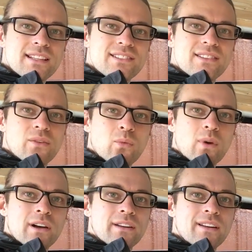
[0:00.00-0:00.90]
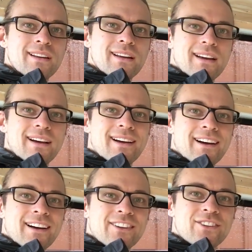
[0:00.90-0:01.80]
it's the one
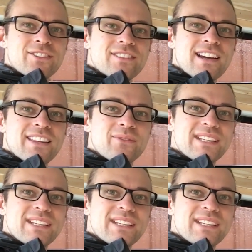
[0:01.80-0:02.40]
uh, good day